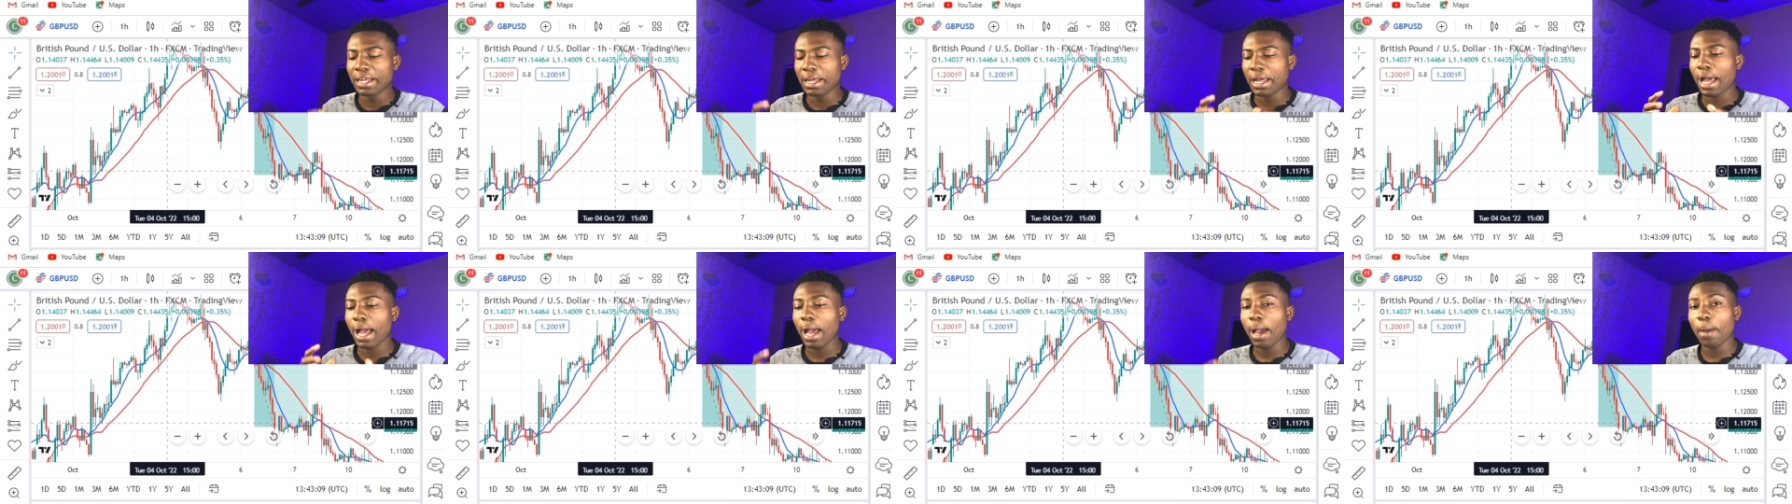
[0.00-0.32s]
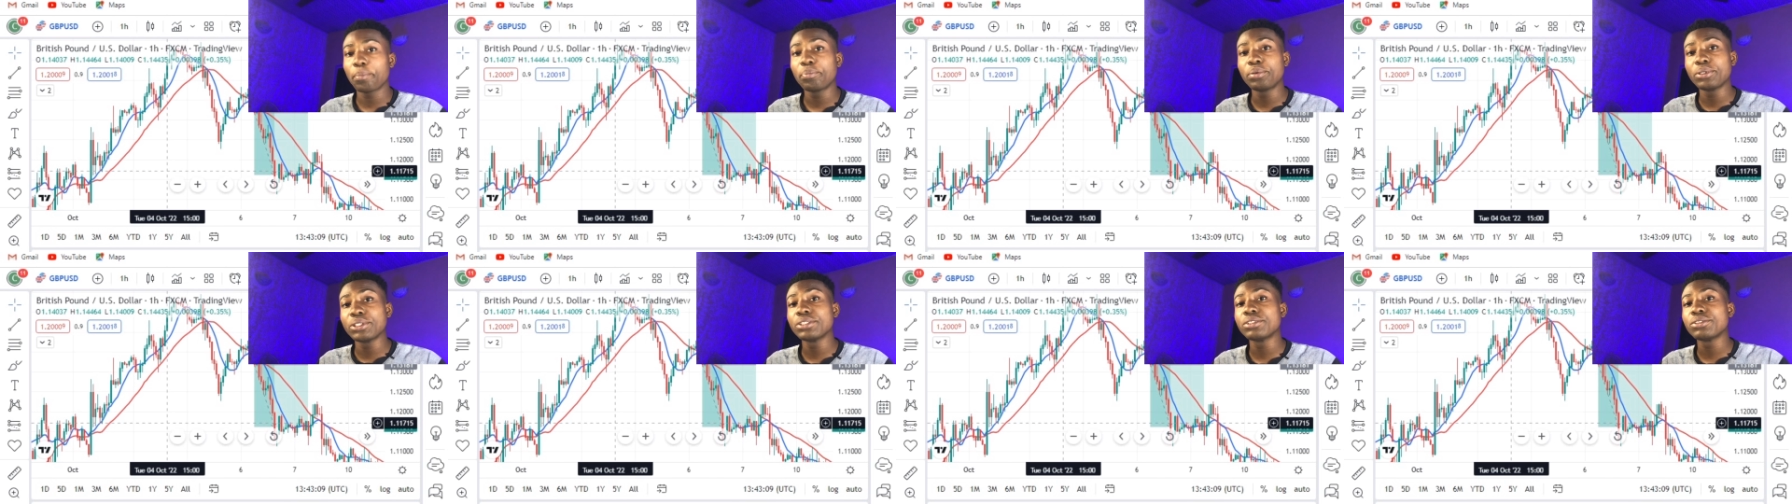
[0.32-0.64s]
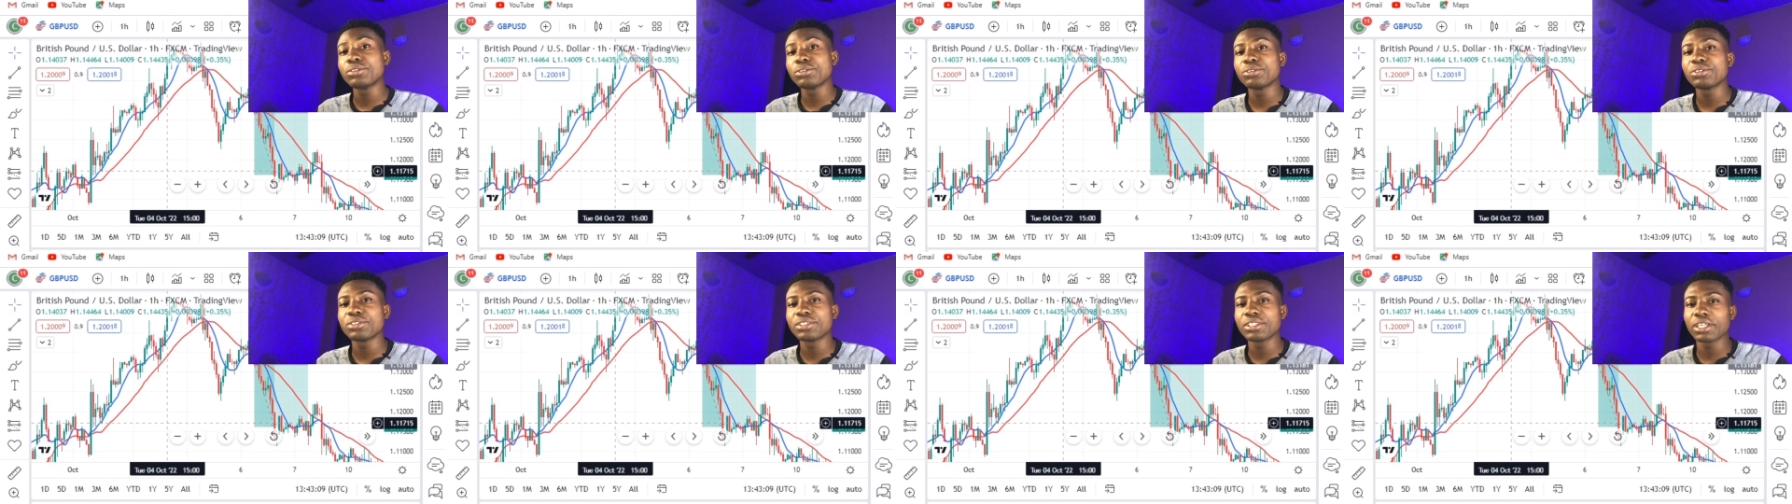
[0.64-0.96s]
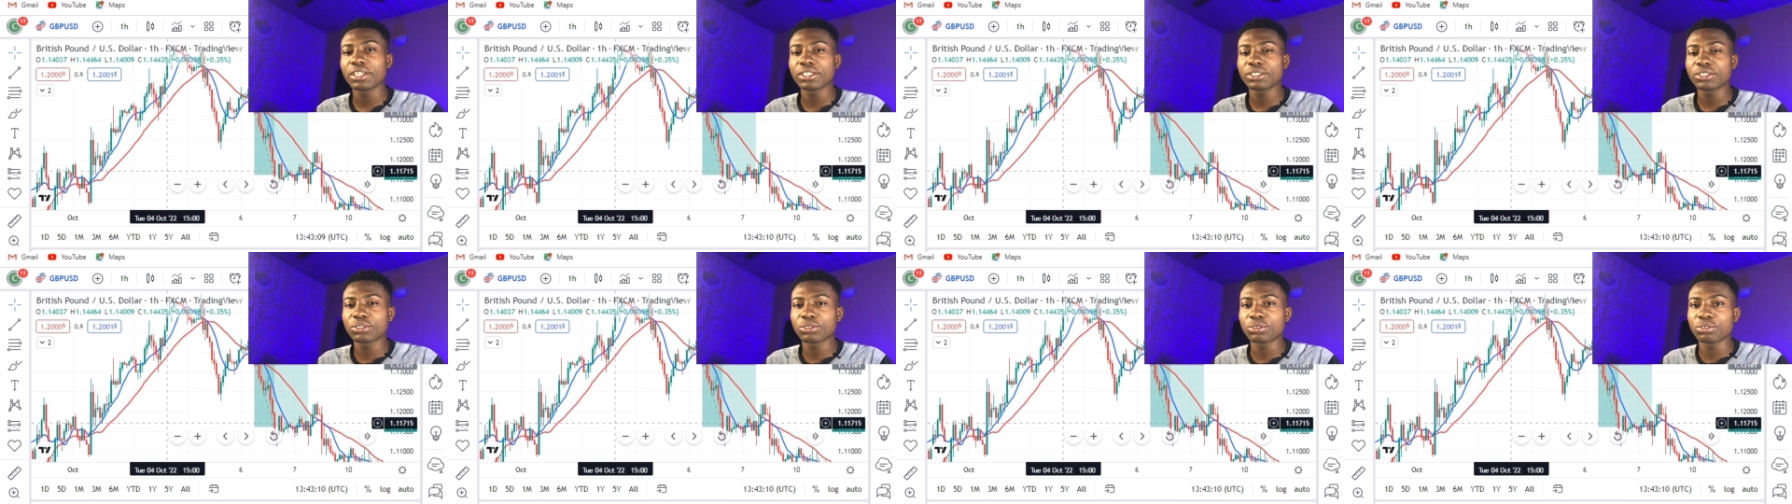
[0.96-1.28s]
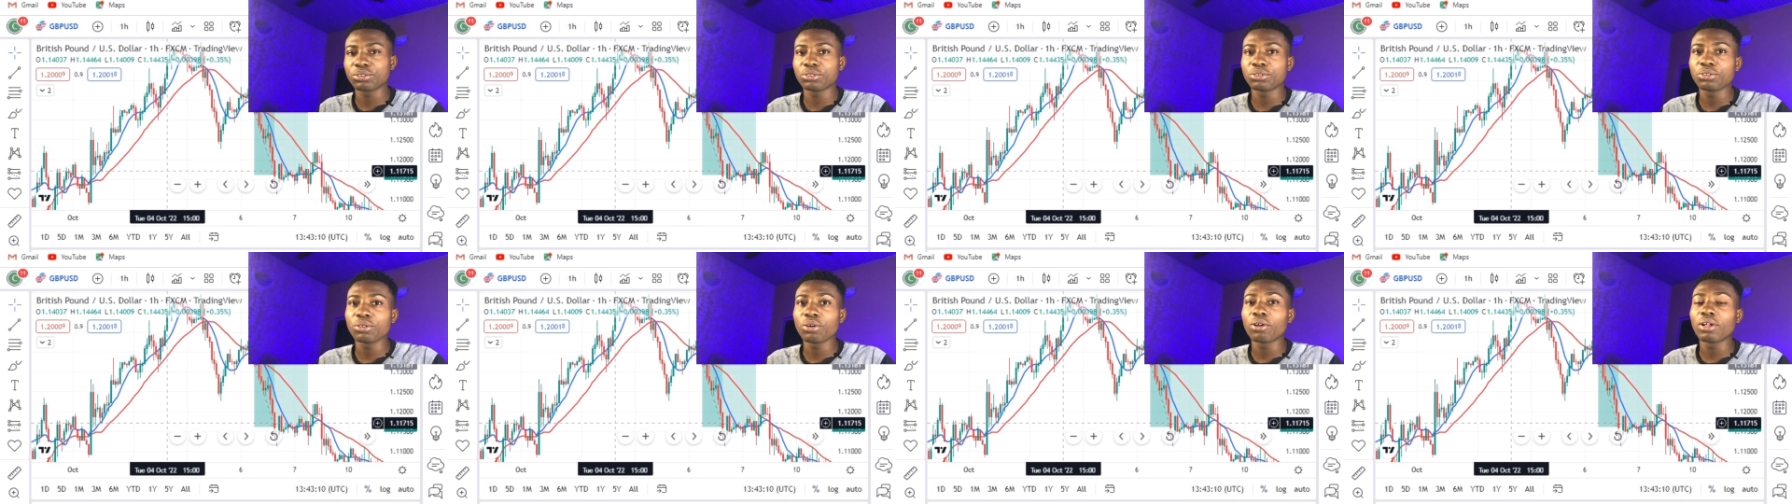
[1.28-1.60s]
happy new year to
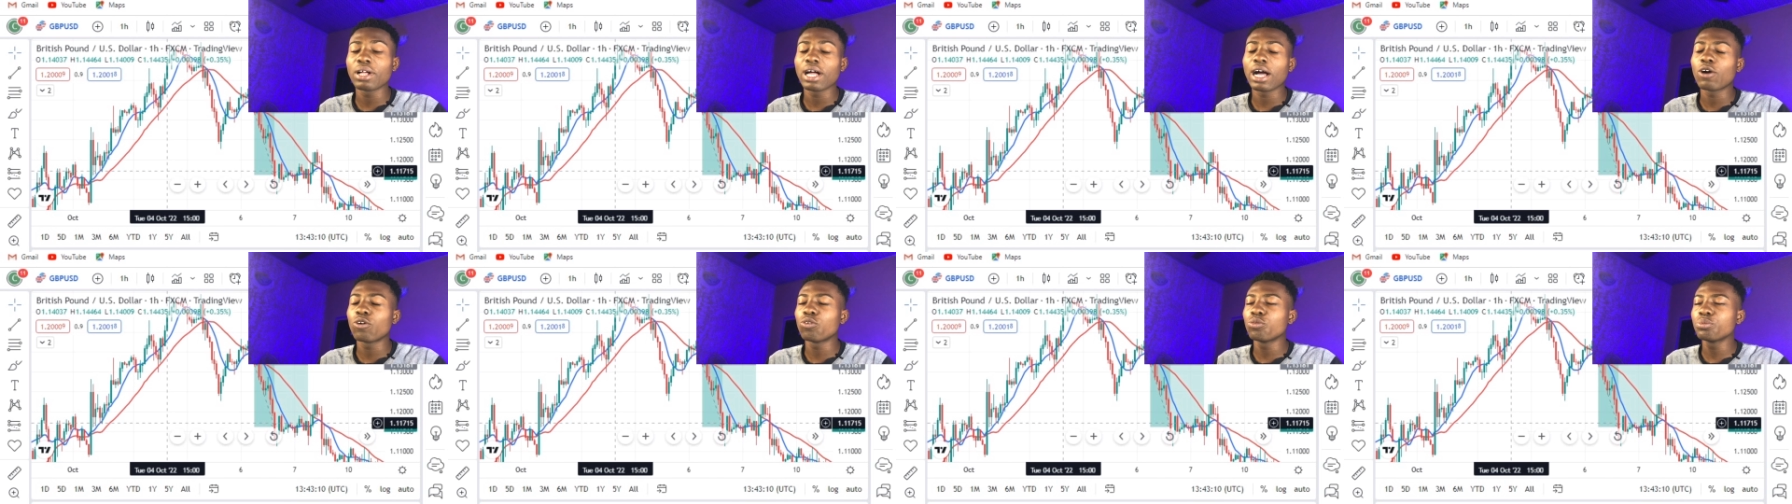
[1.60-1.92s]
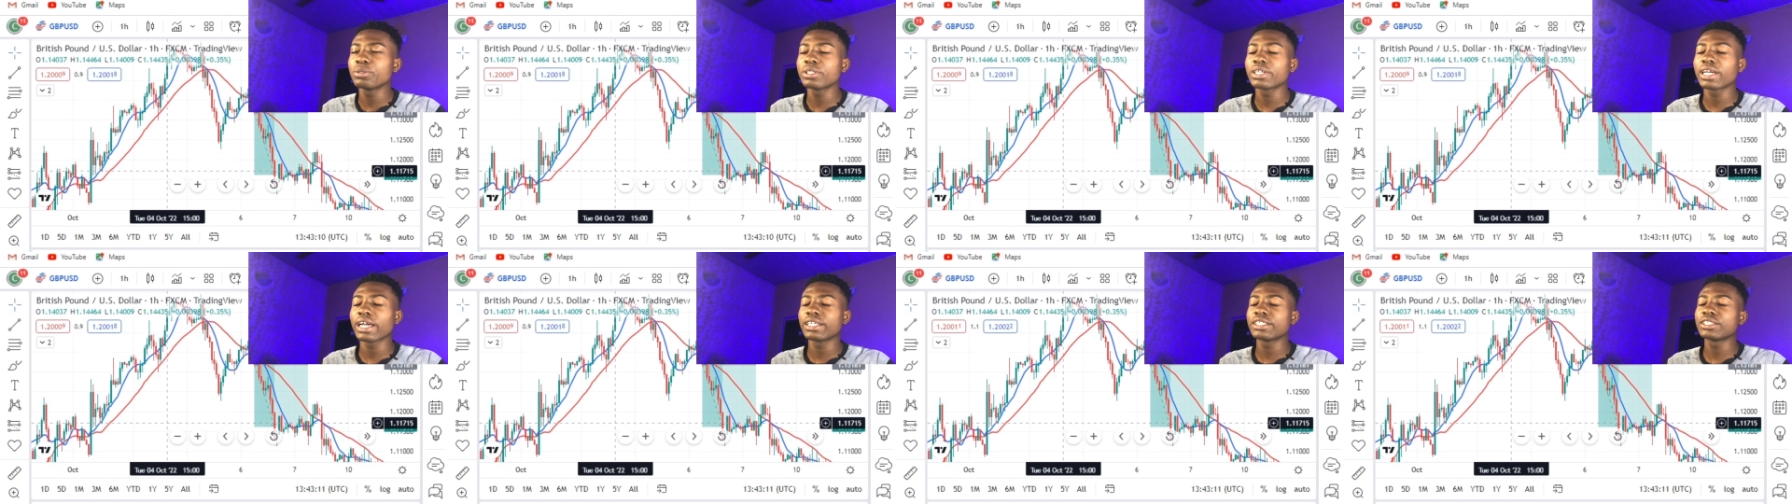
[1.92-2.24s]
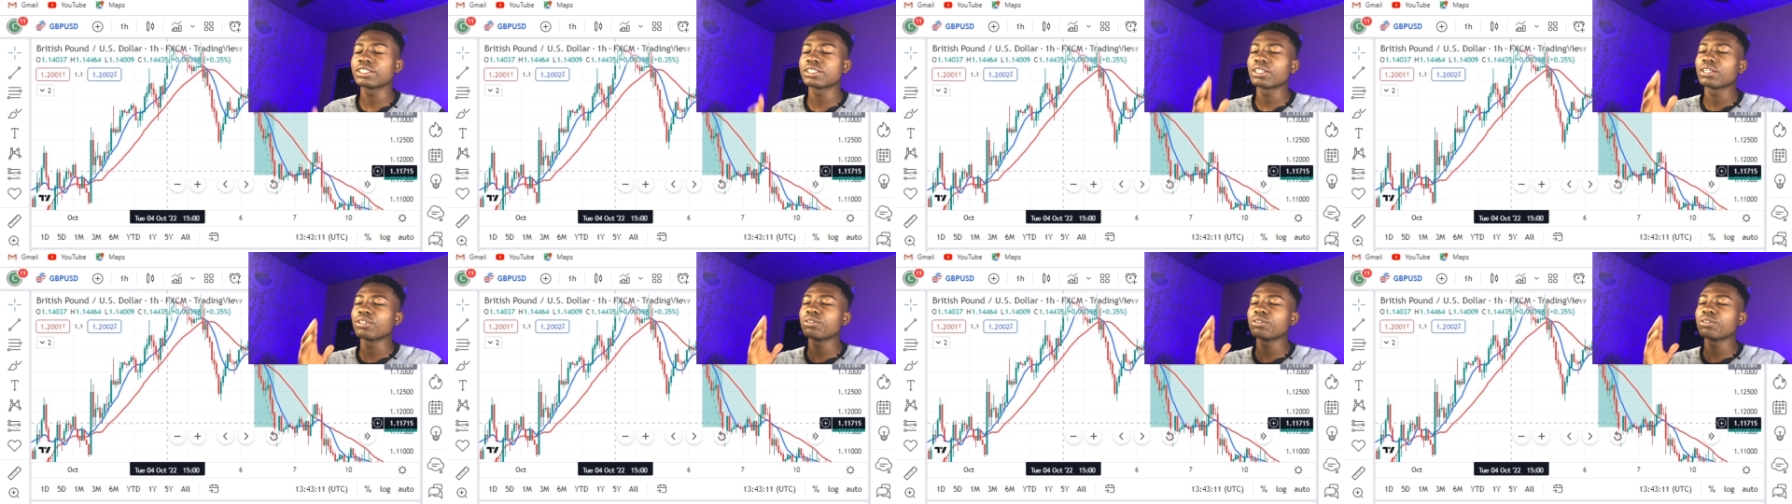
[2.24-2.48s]
you all i hope you guys